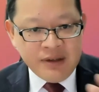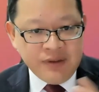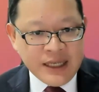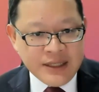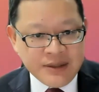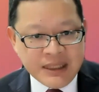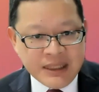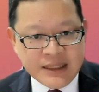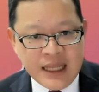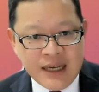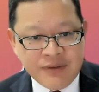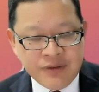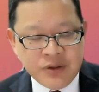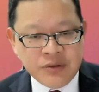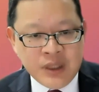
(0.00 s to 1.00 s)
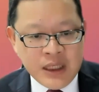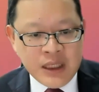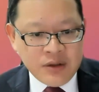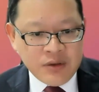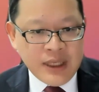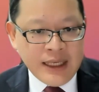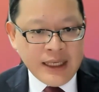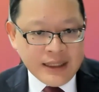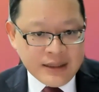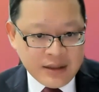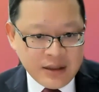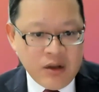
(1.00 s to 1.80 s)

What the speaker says: been advised by staff to take it